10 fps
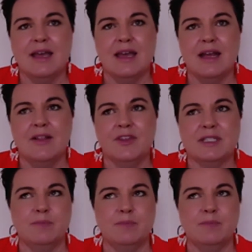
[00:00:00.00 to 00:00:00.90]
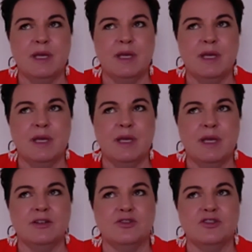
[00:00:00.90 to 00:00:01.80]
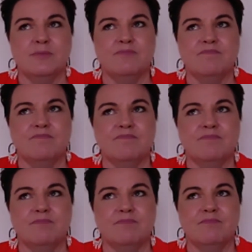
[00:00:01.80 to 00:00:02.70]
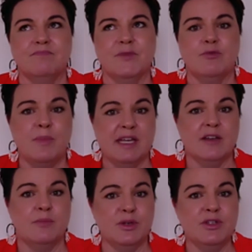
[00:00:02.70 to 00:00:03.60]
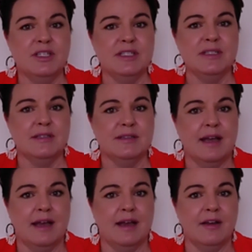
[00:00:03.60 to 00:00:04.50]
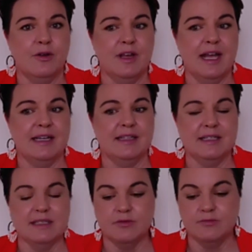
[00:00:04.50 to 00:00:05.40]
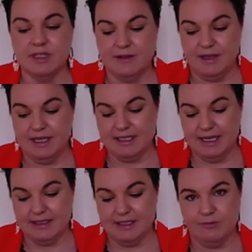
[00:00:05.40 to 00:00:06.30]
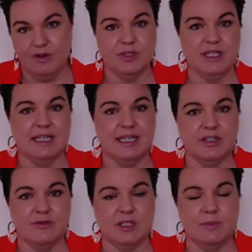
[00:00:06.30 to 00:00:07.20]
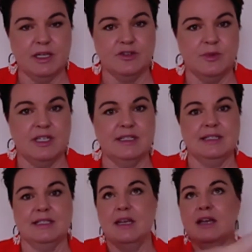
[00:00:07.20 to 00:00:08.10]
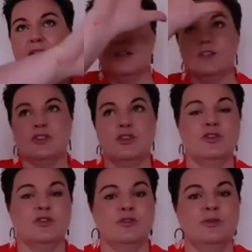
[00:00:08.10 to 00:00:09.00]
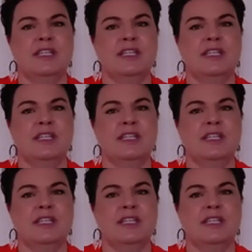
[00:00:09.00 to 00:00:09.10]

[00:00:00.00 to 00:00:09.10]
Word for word: The spectrum, Rebecca Burgess created this really fantastic representation of the spectrum, and it's this circle with these